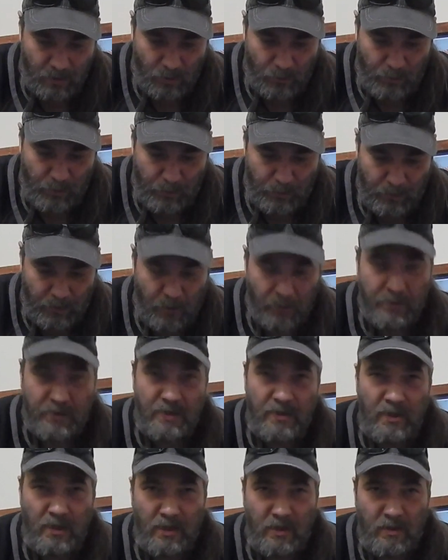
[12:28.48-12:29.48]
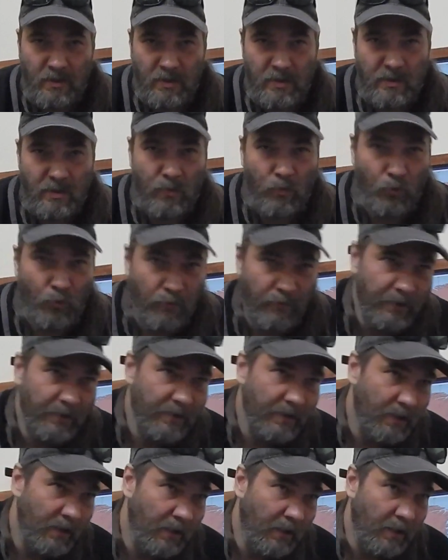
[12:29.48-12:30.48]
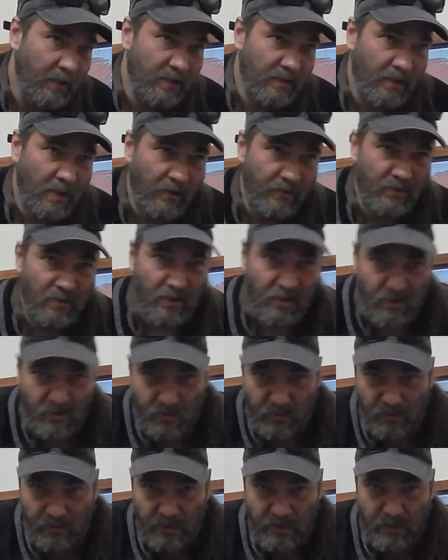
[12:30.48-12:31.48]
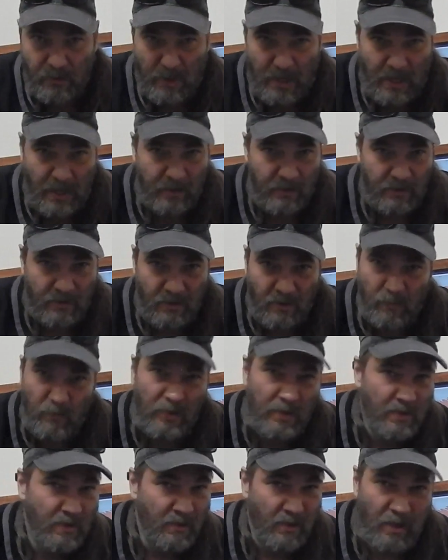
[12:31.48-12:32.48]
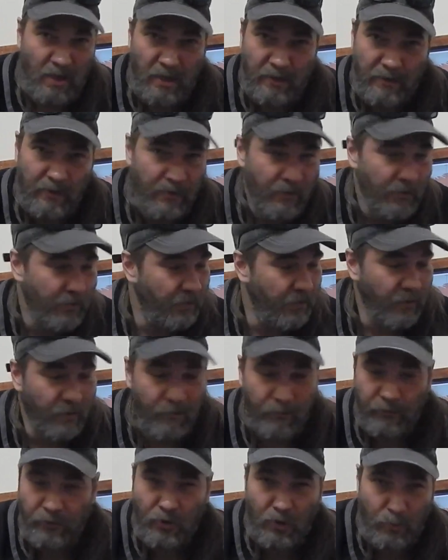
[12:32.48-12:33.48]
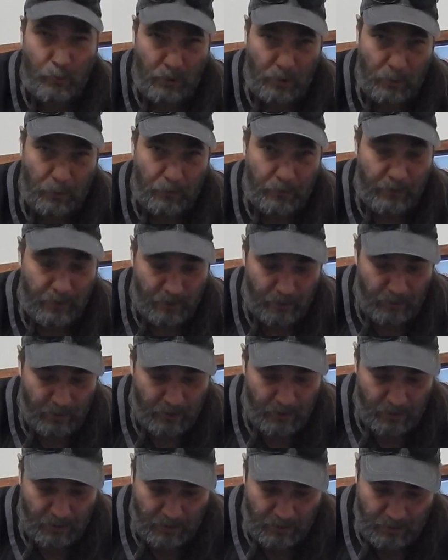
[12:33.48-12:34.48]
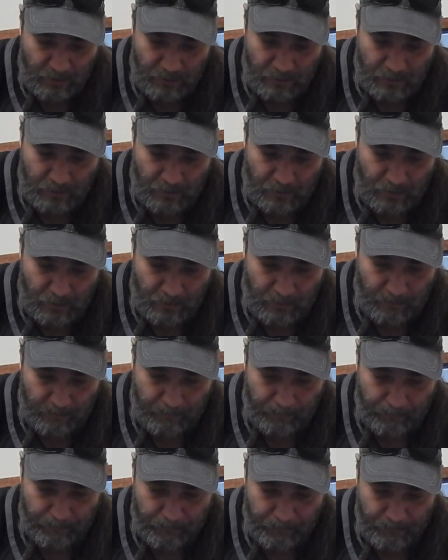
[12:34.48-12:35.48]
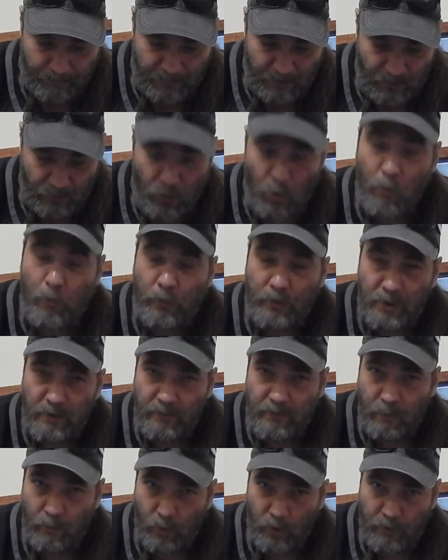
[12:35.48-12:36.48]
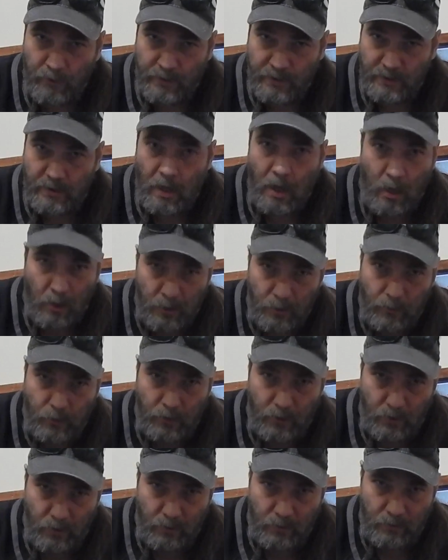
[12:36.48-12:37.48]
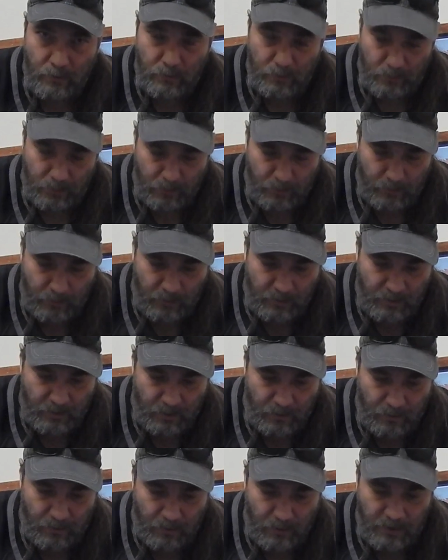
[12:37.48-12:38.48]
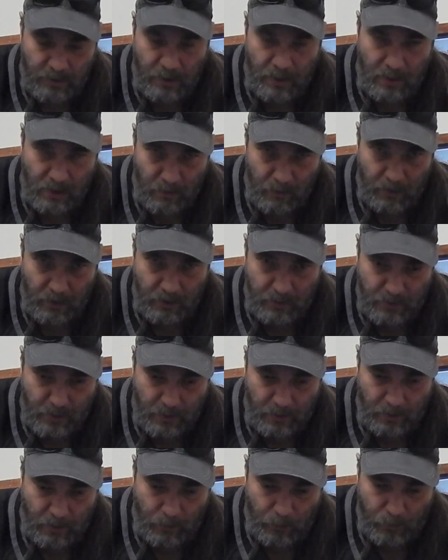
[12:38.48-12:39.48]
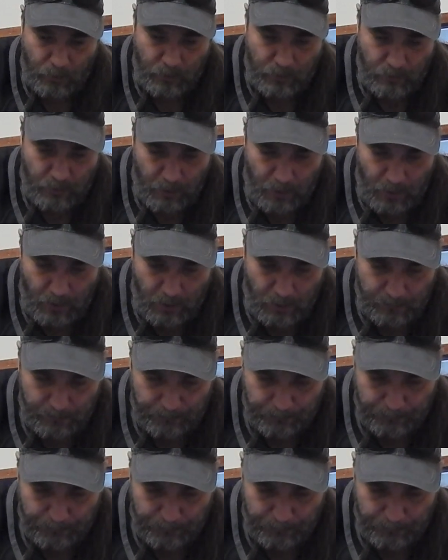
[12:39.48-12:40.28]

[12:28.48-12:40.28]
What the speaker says: People always think because of the movies that like South Central is bad and stuff, but it's not. They're good people there. So don't believe the movies. It's Hollywood. It's an image that they portray.